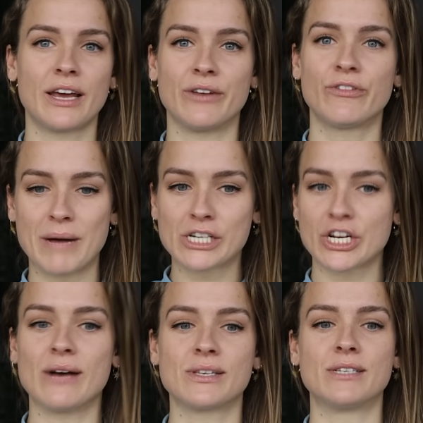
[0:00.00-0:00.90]
kind of
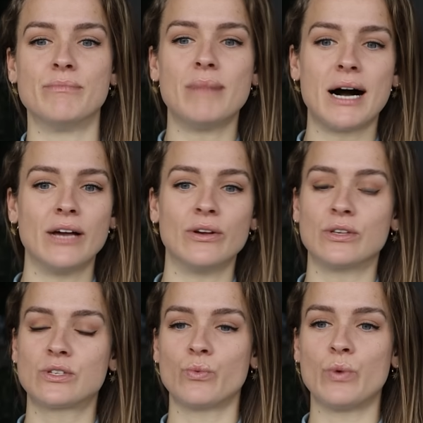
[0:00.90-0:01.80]
bash out some miles